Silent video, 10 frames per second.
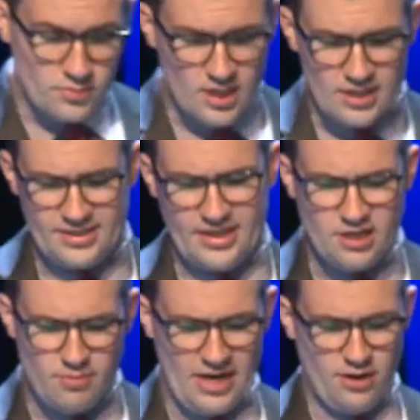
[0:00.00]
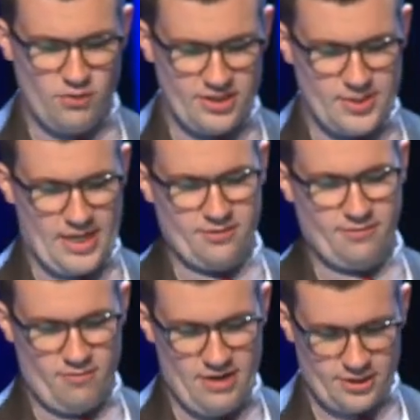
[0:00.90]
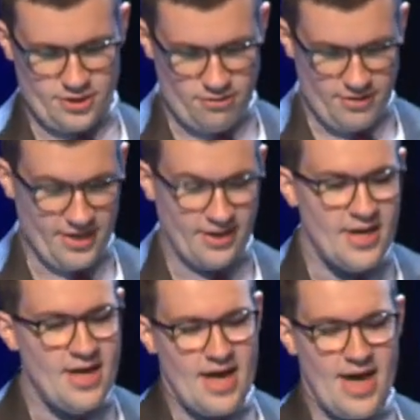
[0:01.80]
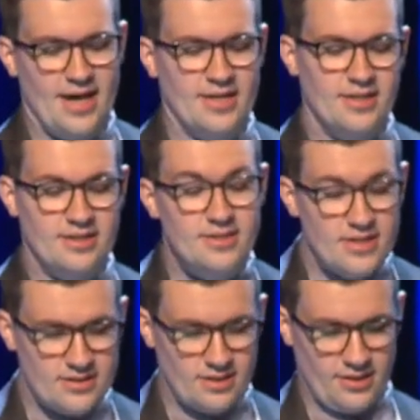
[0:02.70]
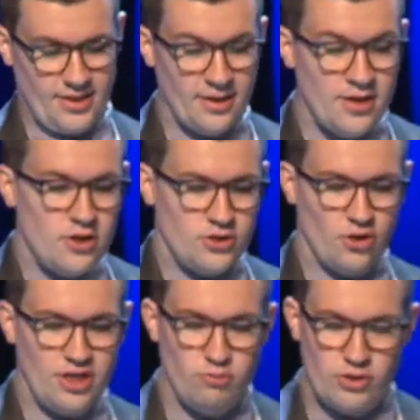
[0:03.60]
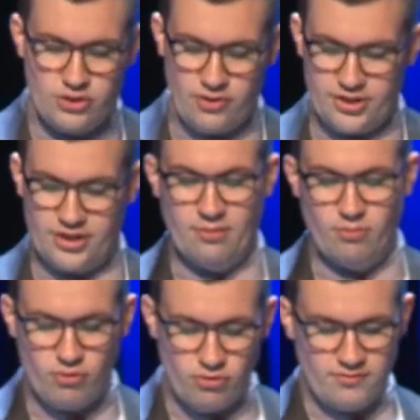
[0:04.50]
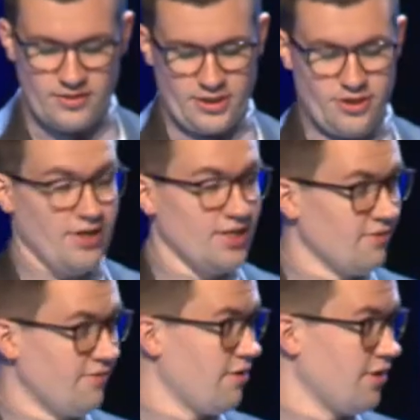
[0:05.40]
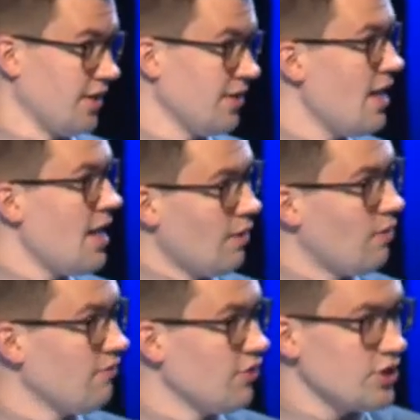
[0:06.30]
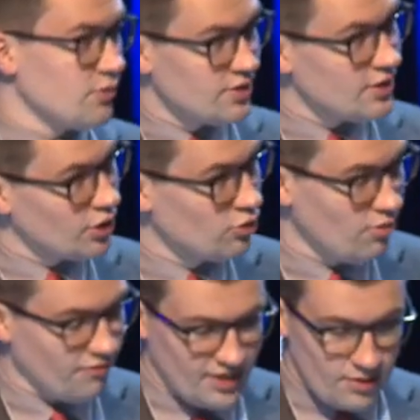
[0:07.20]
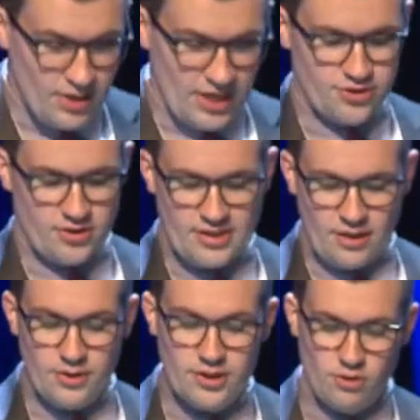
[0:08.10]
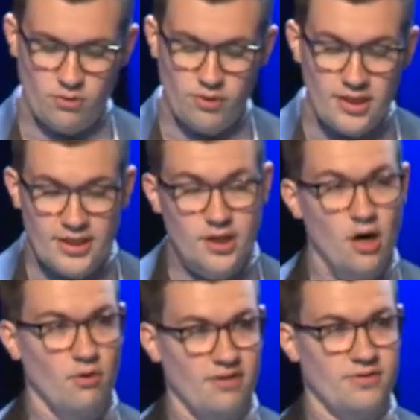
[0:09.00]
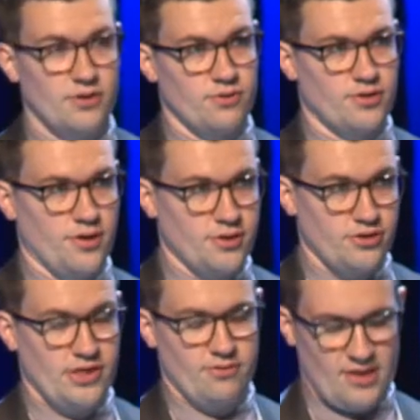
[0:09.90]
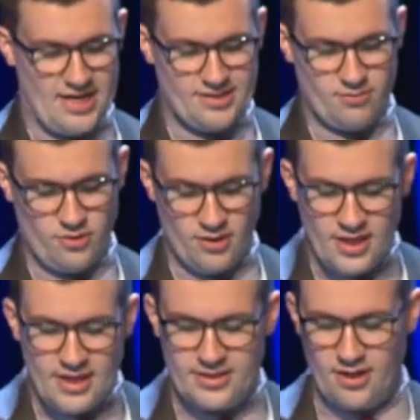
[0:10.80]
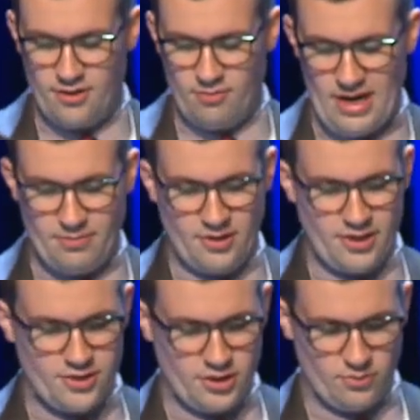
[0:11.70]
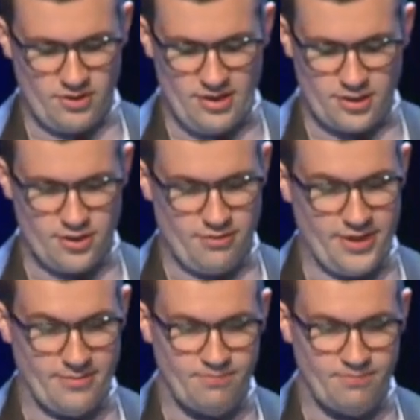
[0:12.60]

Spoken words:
is an independent risk factor for nocturia, and consistently, sodium restriction improves nocturia severity. However, this was in a group of inpatients, and we don't really know if these results are generalizable to other populations with nocturia.